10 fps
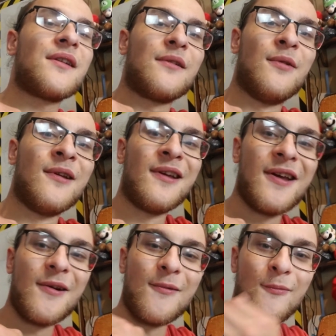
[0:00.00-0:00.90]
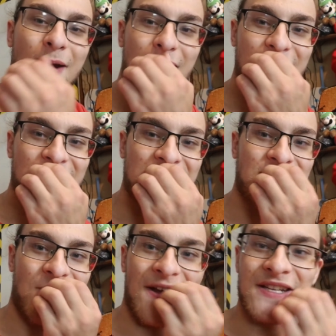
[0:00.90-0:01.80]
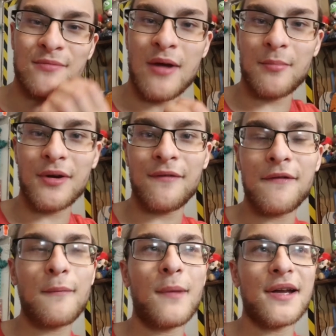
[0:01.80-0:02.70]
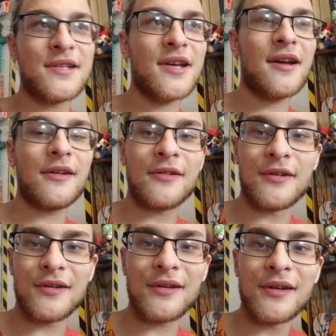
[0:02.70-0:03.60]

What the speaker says: and weird, strange memory from my childhood.